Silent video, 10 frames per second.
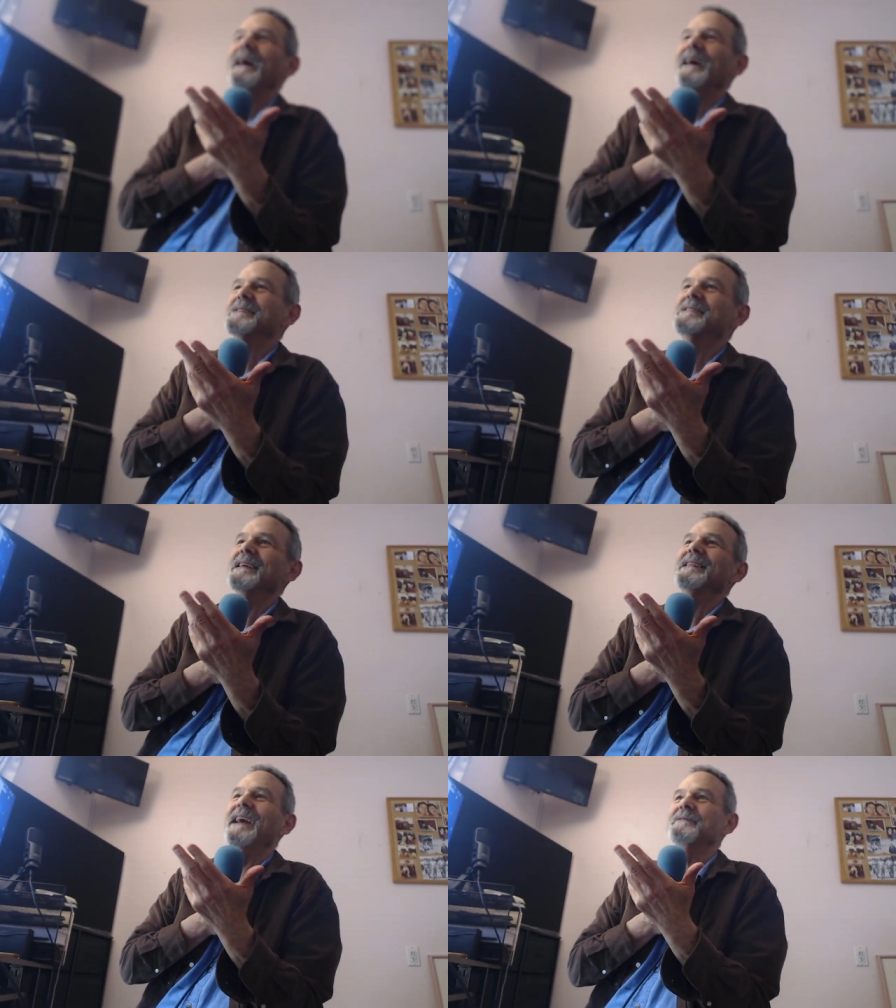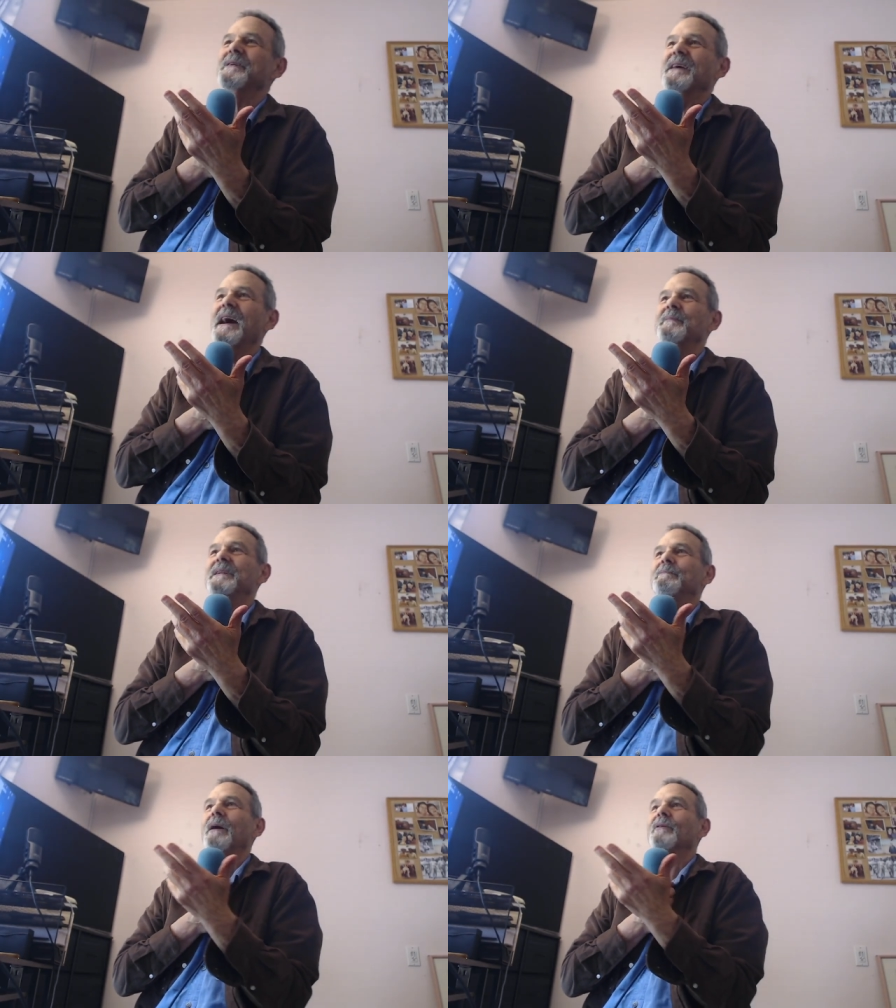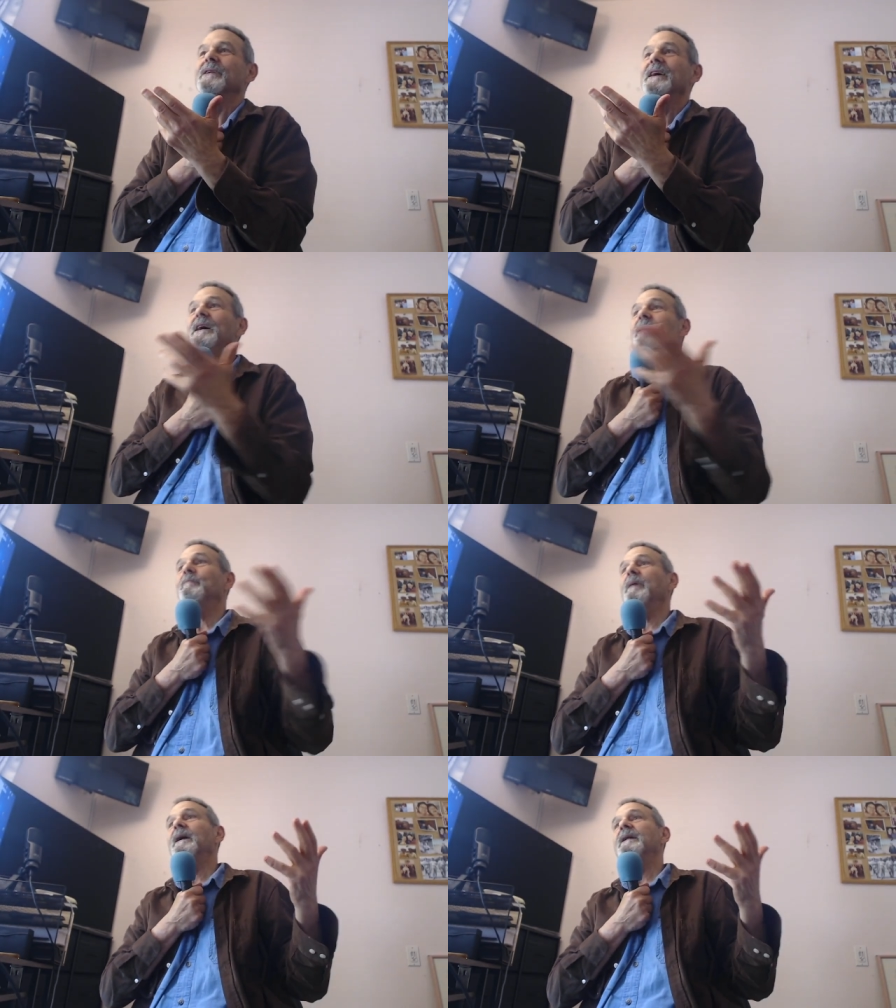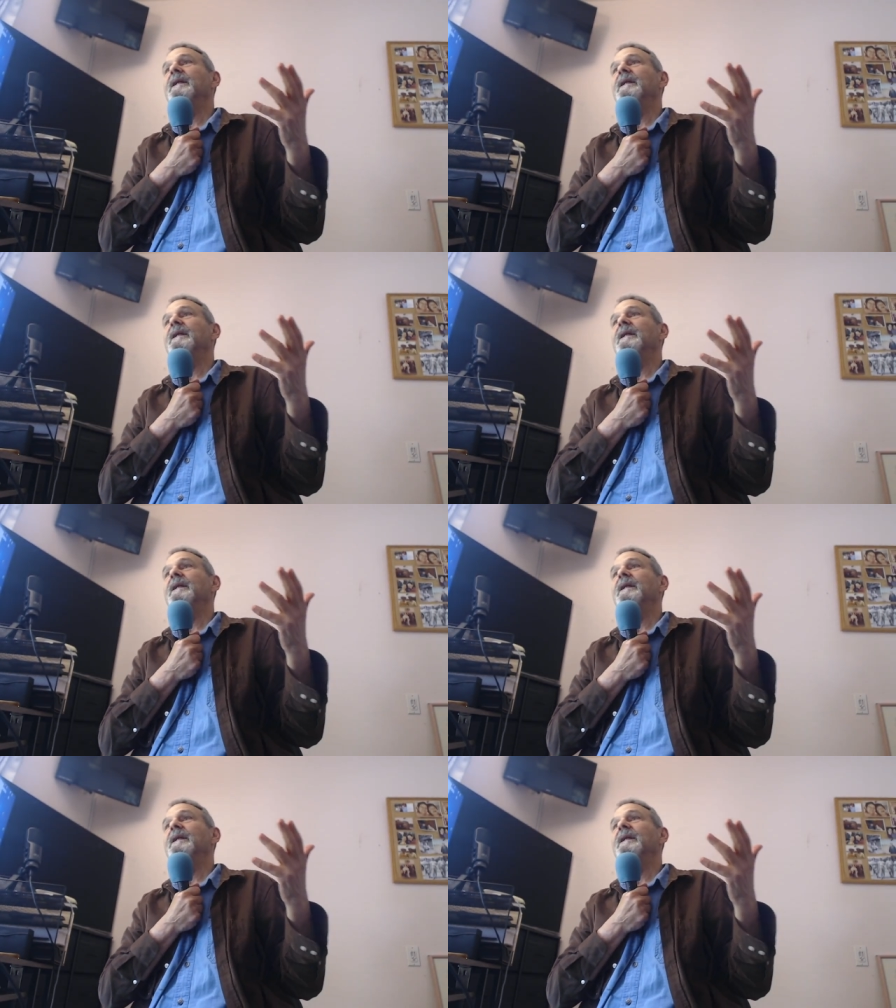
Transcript: I still have a comedy bone. But